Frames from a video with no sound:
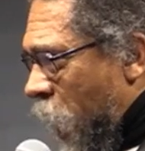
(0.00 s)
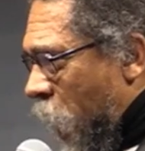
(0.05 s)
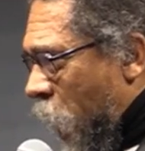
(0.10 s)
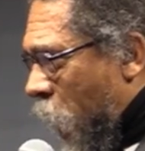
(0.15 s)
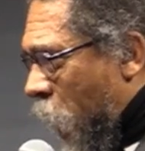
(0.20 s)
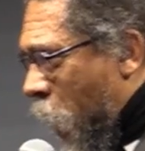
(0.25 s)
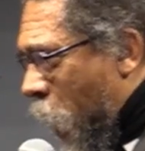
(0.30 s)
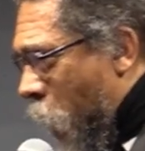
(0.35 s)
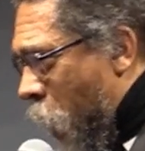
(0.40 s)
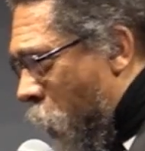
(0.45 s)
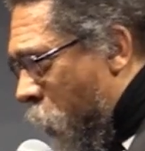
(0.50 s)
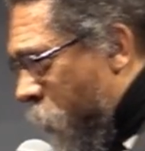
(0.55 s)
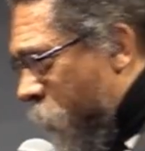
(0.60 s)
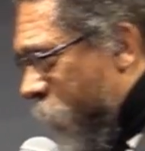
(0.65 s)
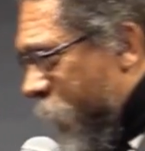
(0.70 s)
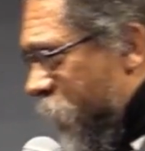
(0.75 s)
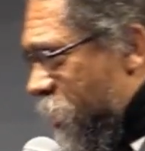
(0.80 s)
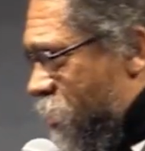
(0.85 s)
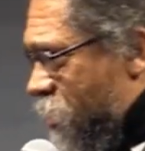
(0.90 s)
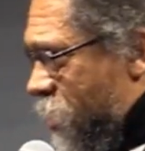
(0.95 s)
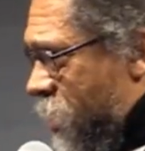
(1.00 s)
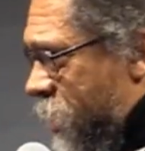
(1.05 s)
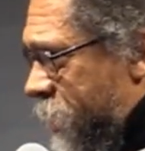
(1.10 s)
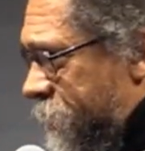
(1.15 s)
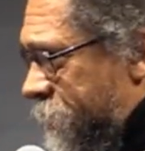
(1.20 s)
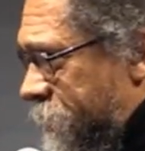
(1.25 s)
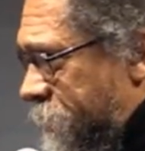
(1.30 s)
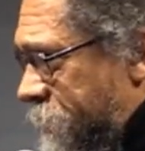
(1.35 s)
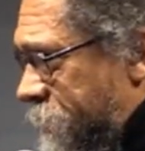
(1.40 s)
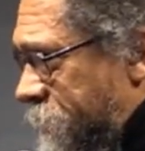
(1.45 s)
Courage,
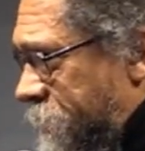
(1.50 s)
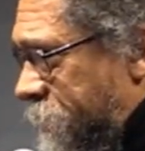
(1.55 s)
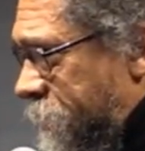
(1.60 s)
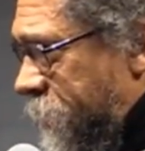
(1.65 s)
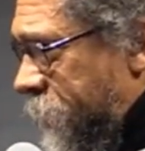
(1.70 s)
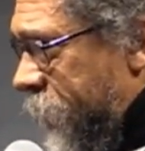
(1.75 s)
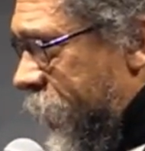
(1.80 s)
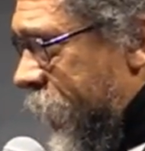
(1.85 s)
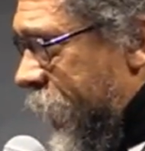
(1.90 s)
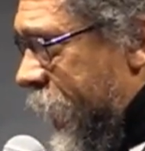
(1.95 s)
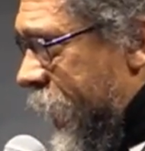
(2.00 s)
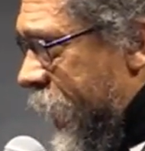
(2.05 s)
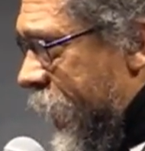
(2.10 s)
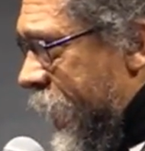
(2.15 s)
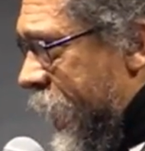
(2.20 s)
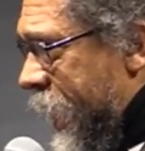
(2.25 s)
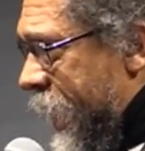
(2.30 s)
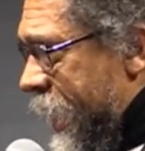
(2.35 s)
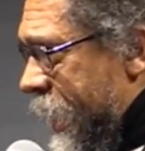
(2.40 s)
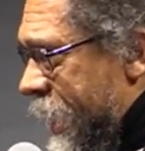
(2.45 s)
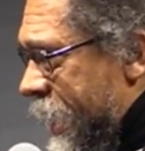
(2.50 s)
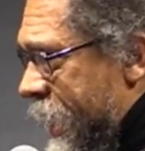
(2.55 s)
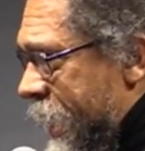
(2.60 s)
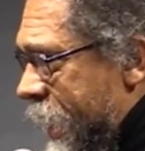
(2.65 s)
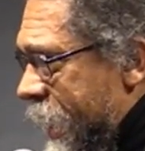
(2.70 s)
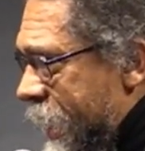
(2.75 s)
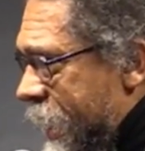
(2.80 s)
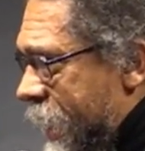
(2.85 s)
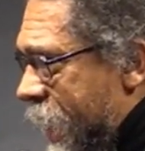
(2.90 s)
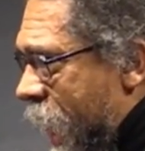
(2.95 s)

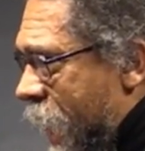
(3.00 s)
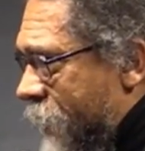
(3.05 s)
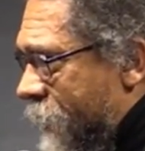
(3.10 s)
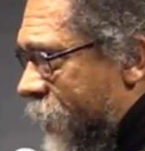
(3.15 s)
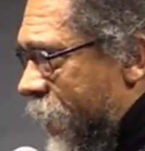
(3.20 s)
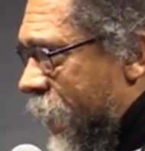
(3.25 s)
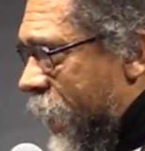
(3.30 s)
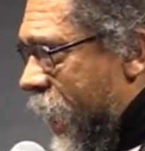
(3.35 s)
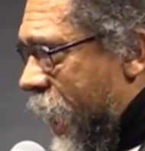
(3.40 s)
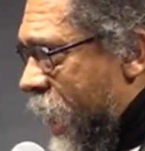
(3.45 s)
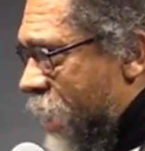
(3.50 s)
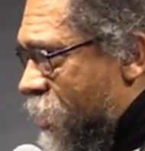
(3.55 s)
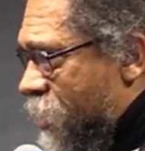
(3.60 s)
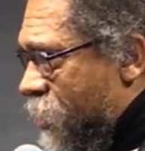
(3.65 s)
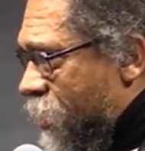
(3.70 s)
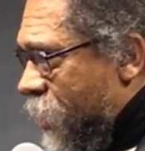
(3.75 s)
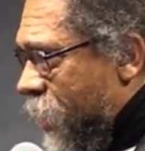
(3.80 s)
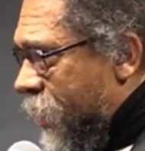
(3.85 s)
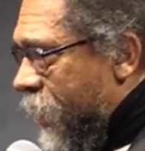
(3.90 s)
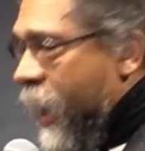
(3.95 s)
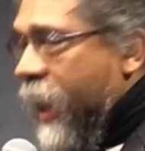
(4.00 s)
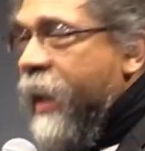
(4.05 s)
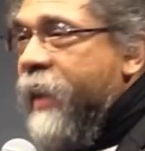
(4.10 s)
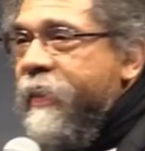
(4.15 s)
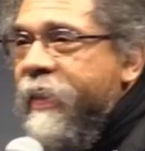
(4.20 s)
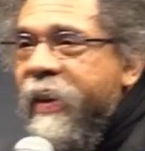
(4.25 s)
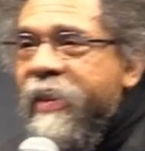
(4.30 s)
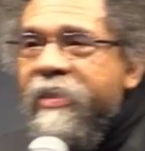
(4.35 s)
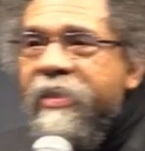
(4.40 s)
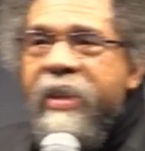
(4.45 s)
interrogation.
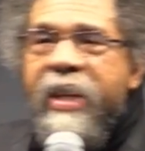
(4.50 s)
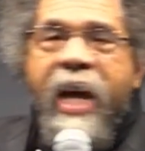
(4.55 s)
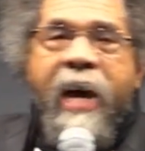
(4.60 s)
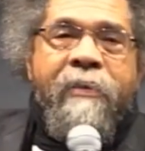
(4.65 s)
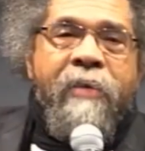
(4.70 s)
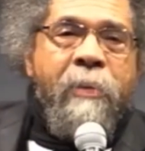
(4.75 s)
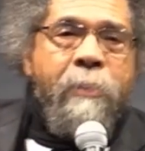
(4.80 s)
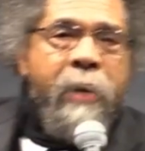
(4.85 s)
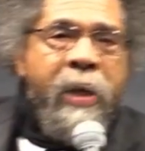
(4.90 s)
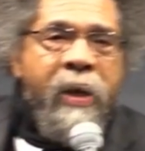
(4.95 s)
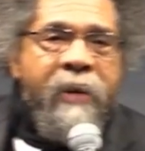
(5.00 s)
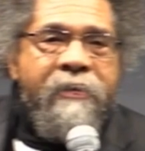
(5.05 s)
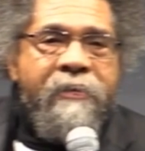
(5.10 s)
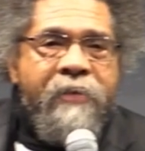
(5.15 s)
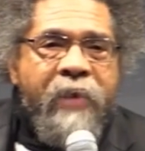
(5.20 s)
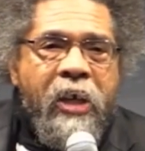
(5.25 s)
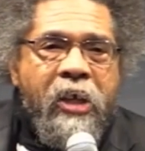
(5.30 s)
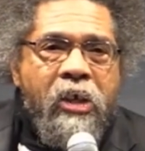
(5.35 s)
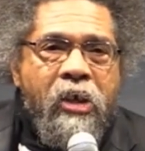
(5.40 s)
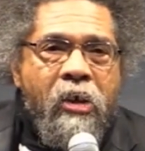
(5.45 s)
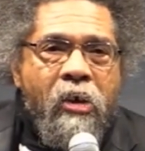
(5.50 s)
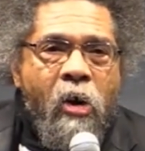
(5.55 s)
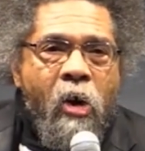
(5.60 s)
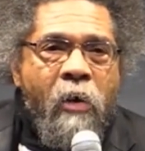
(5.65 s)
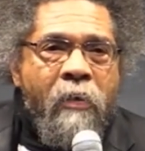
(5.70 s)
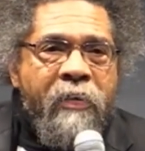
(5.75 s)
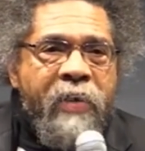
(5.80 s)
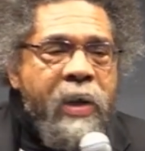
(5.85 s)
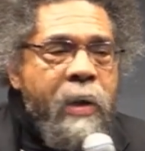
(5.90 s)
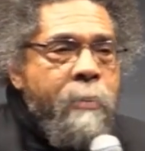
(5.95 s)
There's never been a figure on
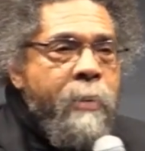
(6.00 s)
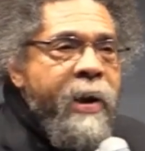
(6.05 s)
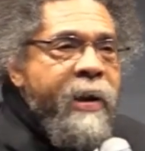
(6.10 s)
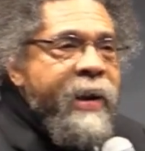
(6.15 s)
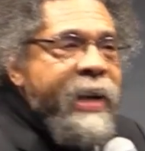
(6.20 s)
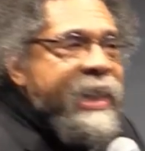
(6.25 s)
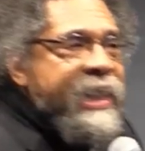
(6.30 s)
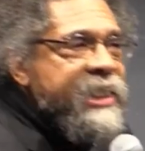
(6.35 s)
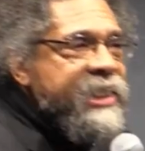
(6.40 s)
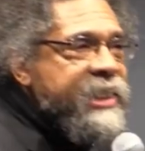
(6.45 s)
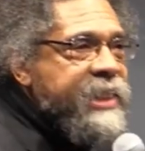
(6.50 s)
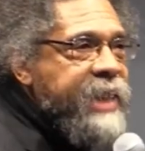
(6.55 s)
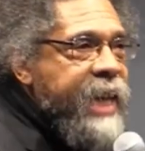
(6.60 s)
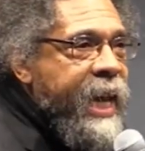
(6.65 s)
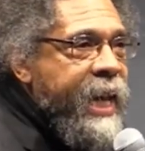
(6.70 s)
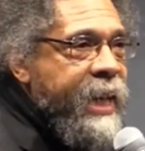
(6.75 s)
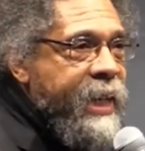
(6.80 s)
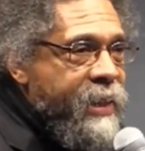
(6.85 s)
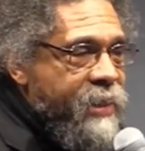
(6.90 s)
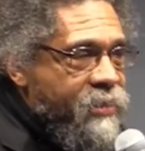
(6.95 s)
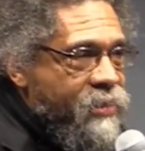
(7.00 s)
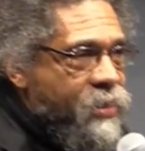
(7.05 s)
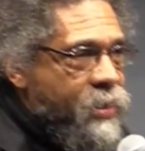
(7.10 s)
the American stage,